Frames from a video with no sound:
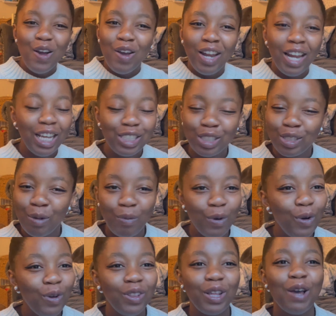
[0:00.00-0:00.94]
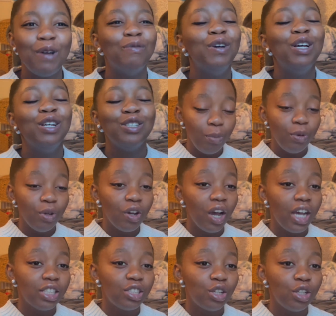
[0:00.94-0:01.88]
let's support them. If you
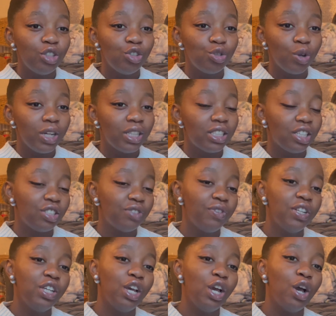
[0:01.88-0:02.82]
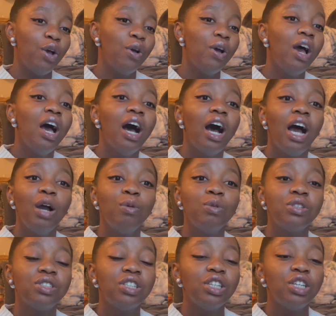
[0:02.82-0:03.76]
guys enjoyed this video, I
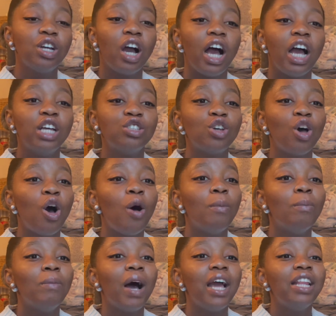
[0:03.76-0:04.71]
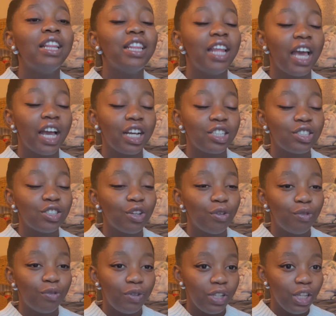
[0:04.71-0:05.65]
will see you guys on my next
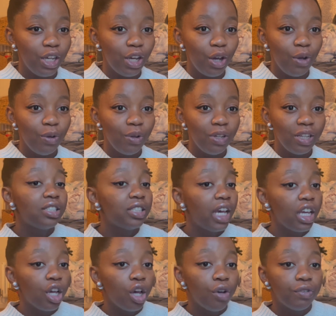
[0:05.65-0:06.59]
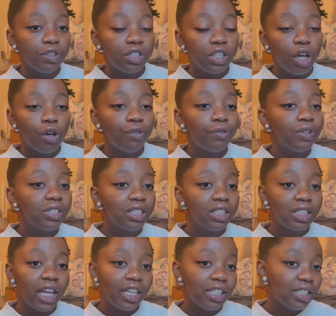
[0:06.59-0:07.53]
video. Take care of yourself,
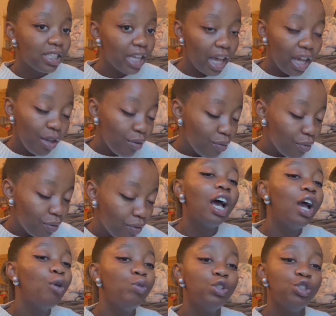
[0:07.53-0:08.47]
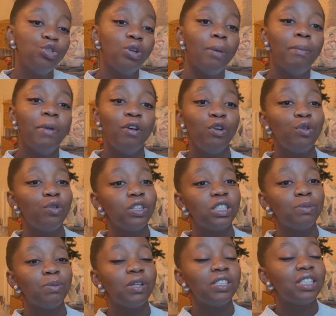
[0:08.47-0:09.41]
stay safe. I wish you a Merry
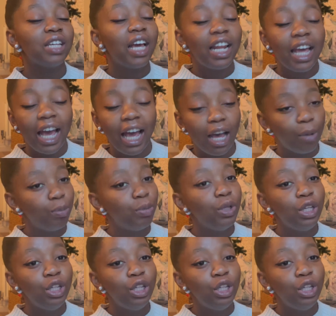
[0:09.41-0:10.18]
Christmas and a Happy New